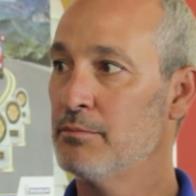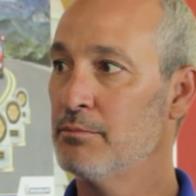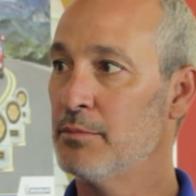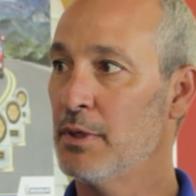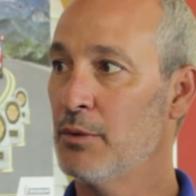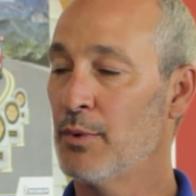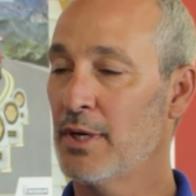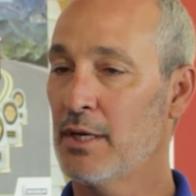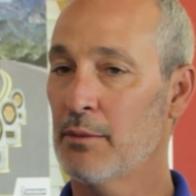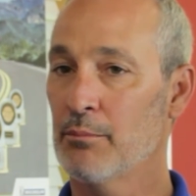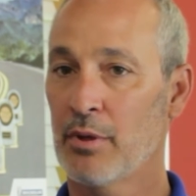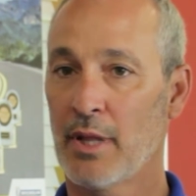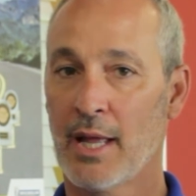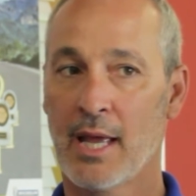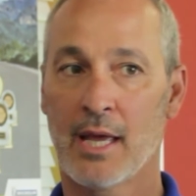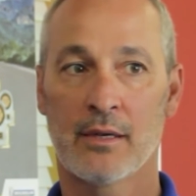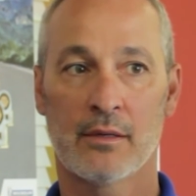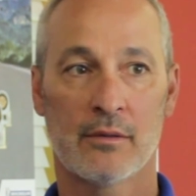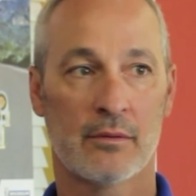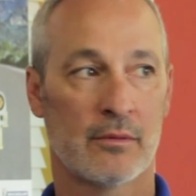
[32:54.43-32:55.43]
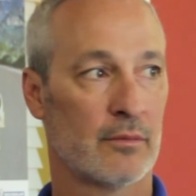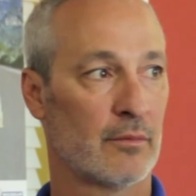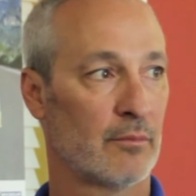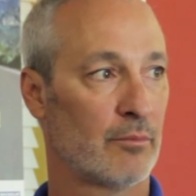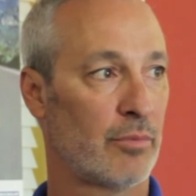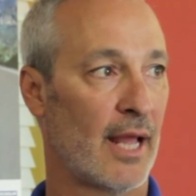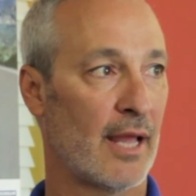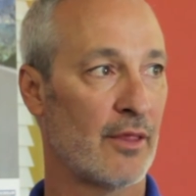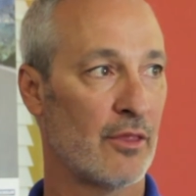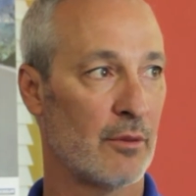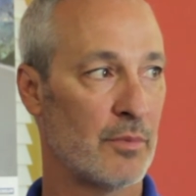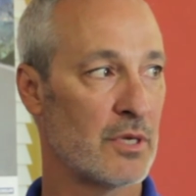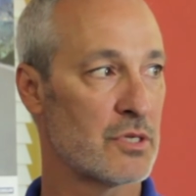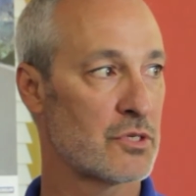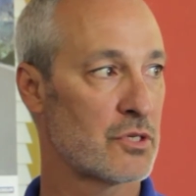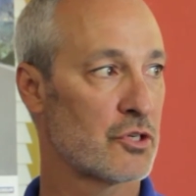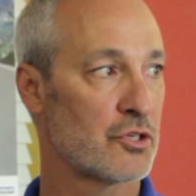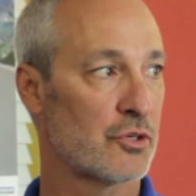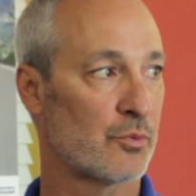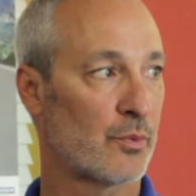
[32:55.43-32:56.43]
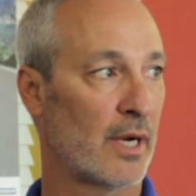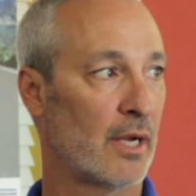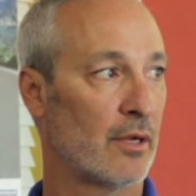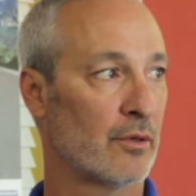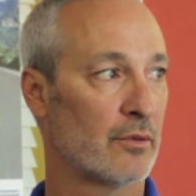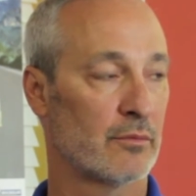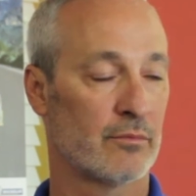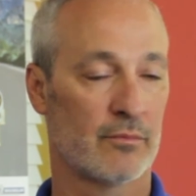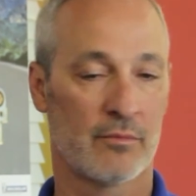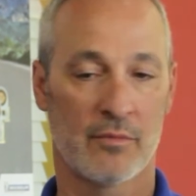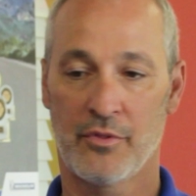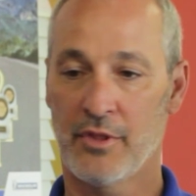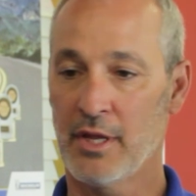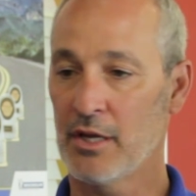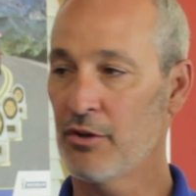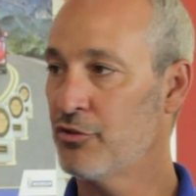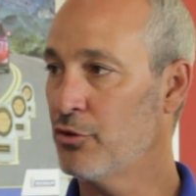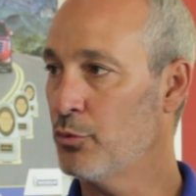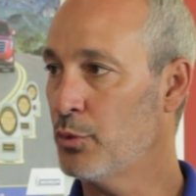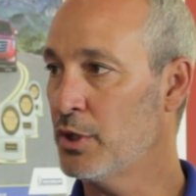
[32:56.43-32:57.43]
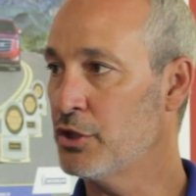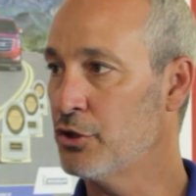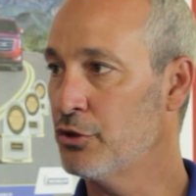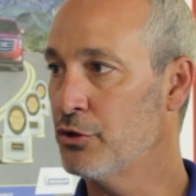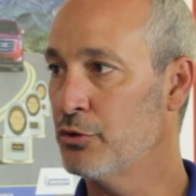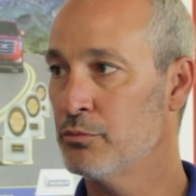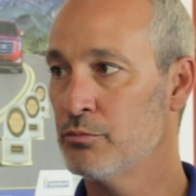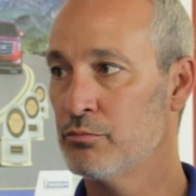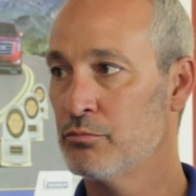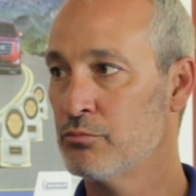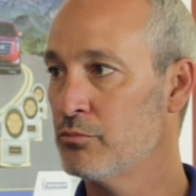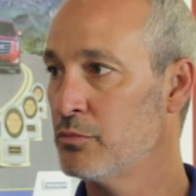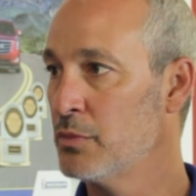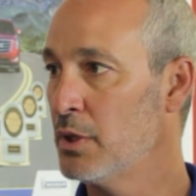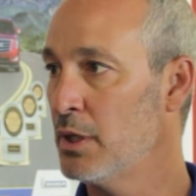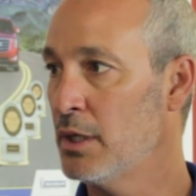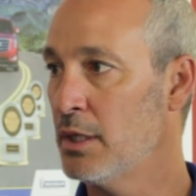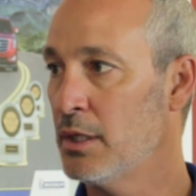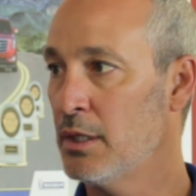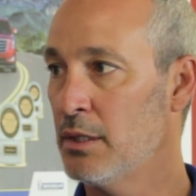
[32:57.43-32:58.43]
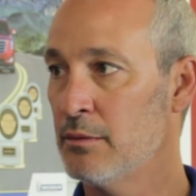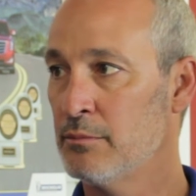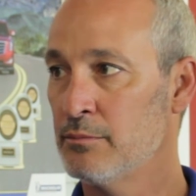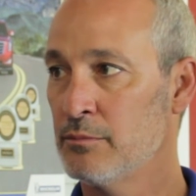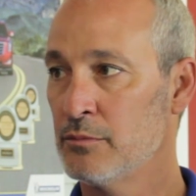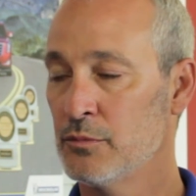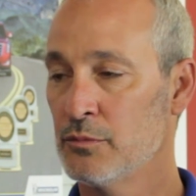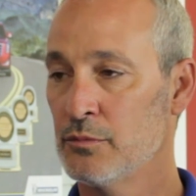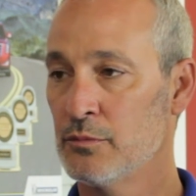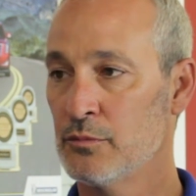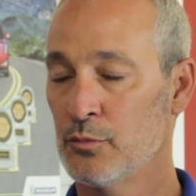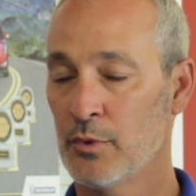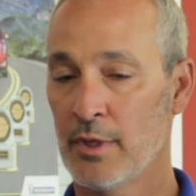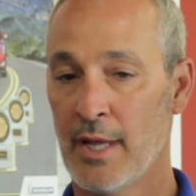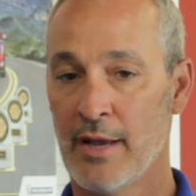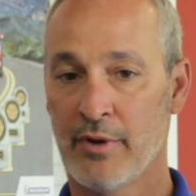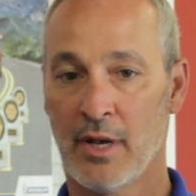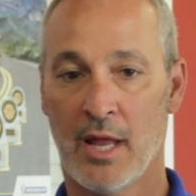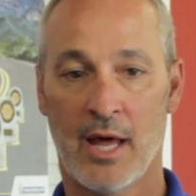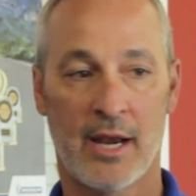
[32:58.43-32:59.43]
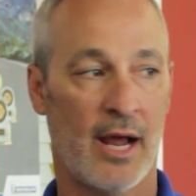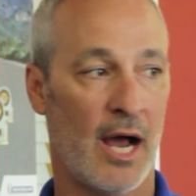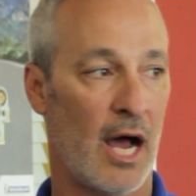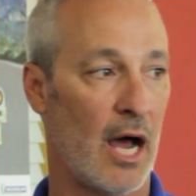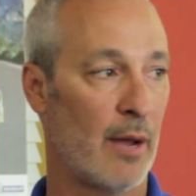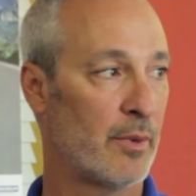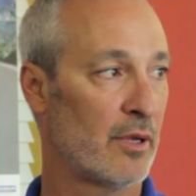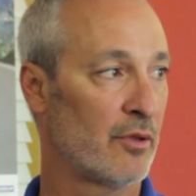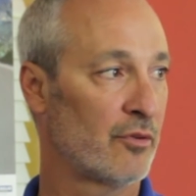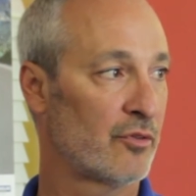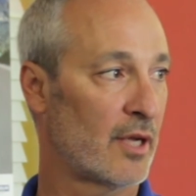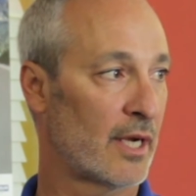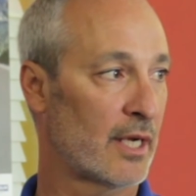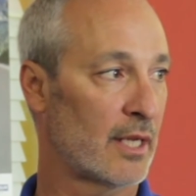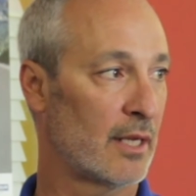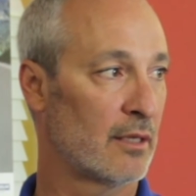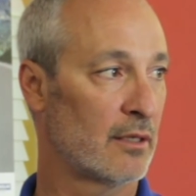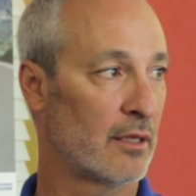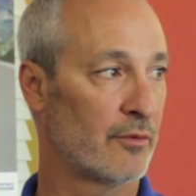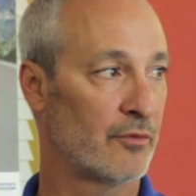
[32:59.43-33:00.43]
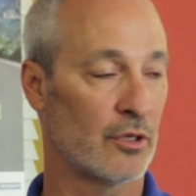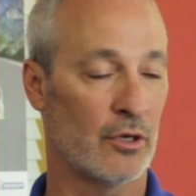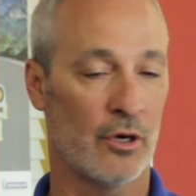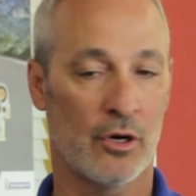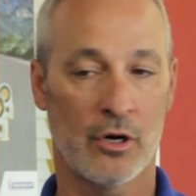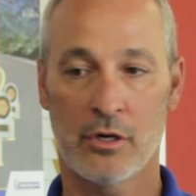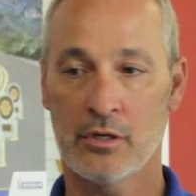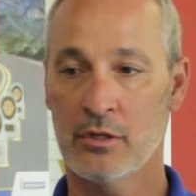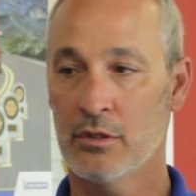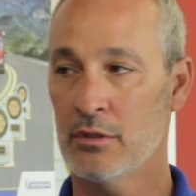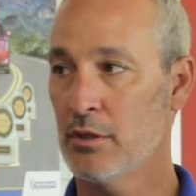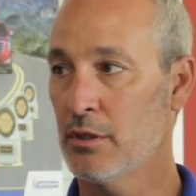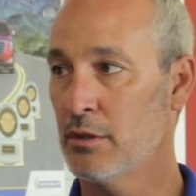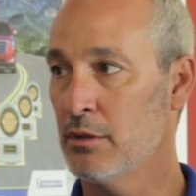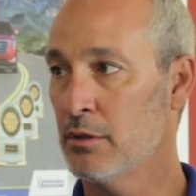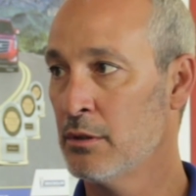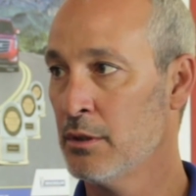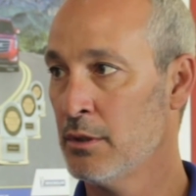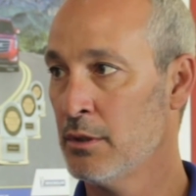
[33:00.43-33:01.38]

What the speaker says: but we can plan the business around things that we do. We have a lot of hobbies. I love to garden and